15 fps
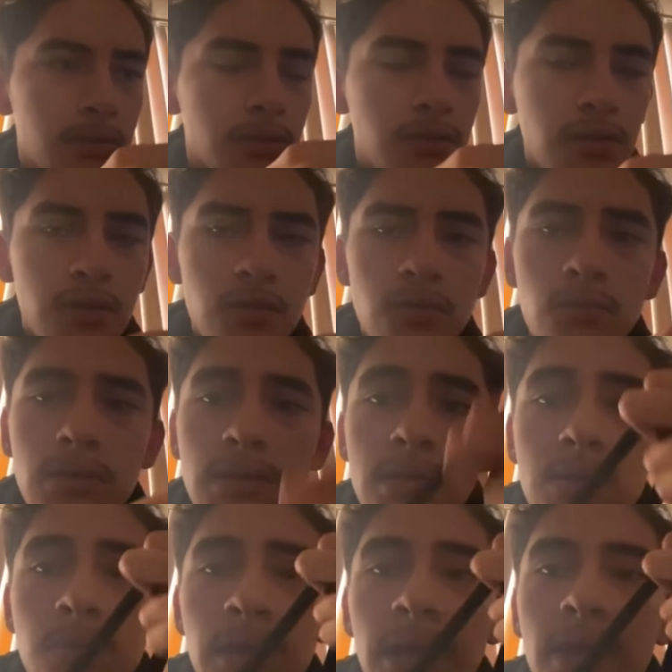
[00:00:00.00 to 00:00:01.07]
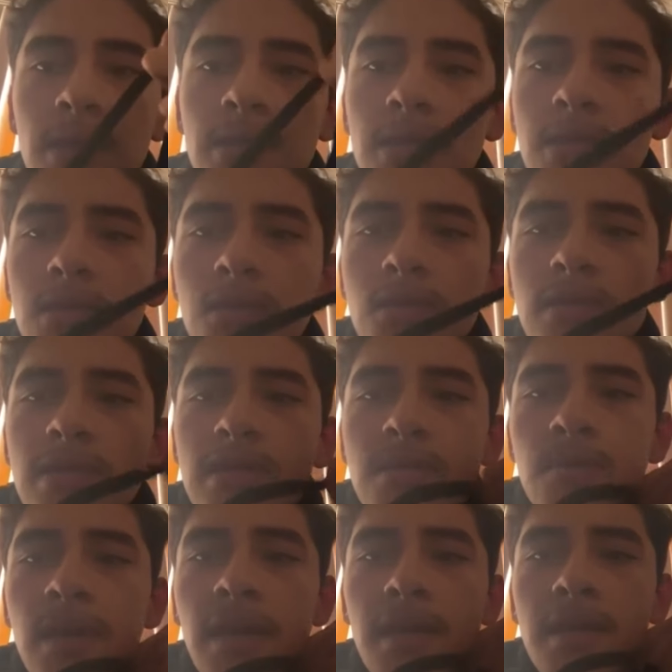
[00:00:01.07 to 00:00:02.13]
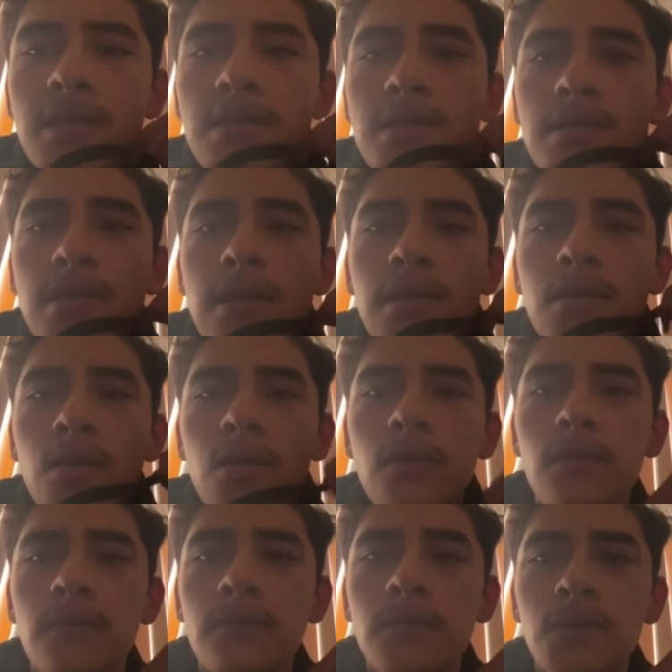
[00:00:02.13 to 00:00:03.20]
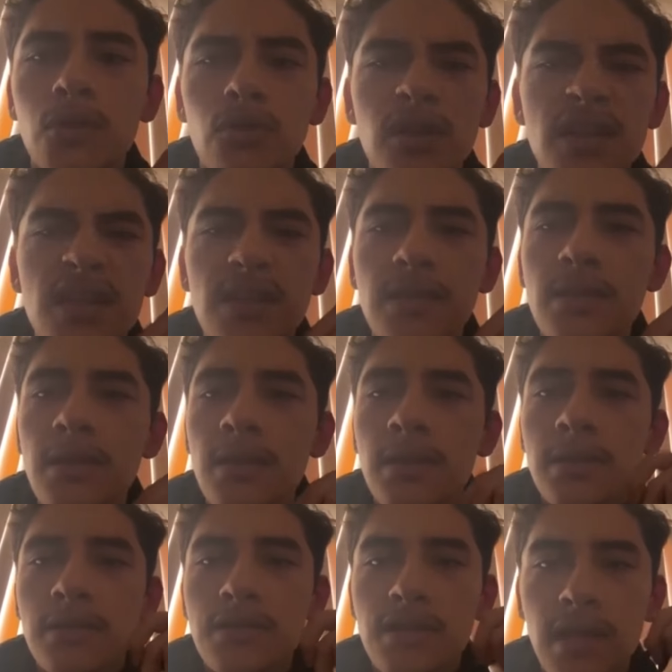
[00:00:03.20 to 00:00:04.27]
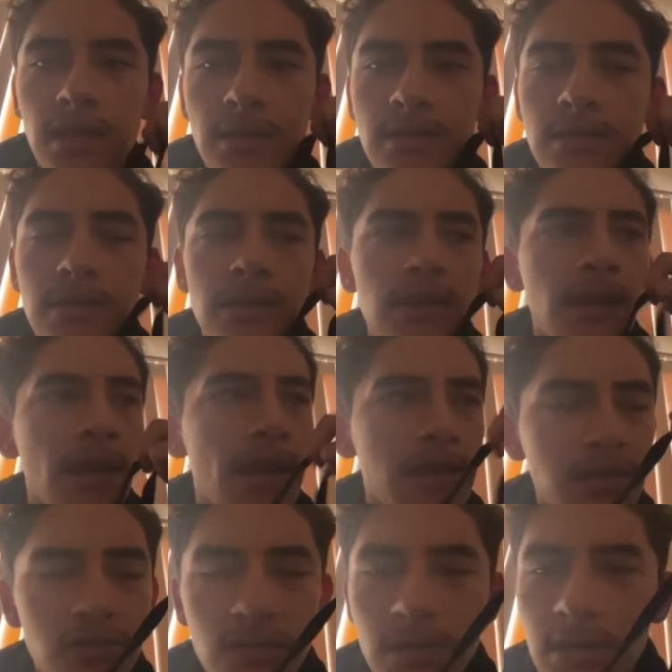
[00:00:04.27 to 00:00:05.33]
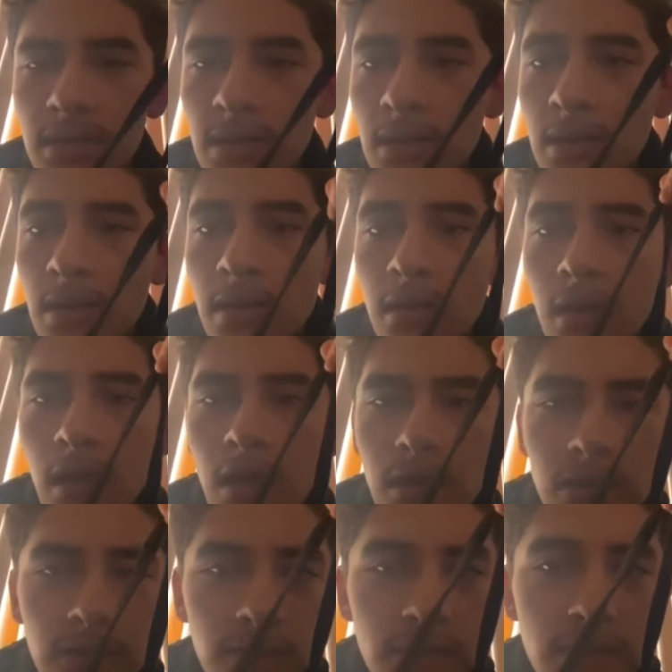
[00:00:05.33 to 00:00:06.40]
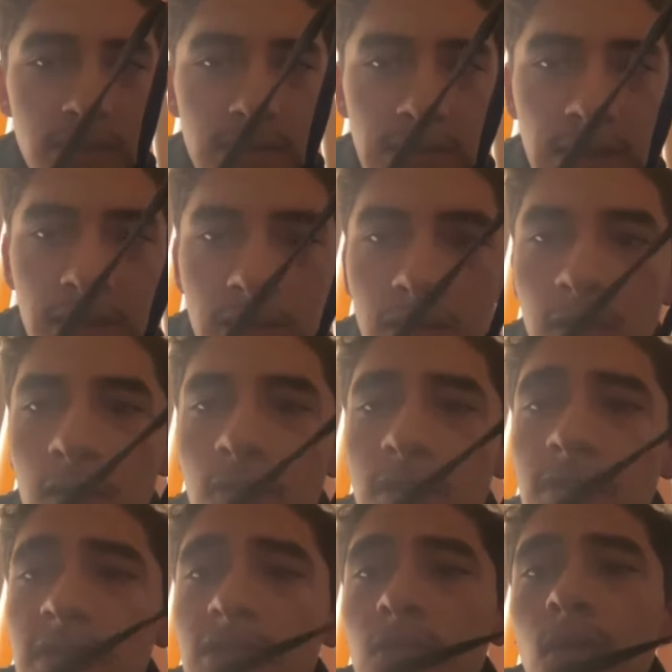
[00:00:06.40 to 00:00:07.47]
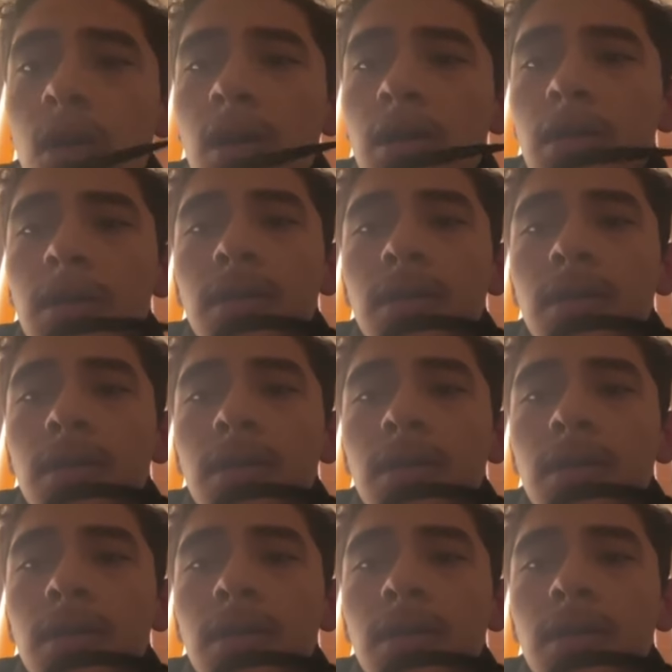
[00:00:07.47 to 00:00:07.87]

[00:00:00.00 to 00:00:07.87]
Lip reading: deal with this pain and use this pain to let go of greed, jealousy, hatred, all of it. Just let it go with this walk.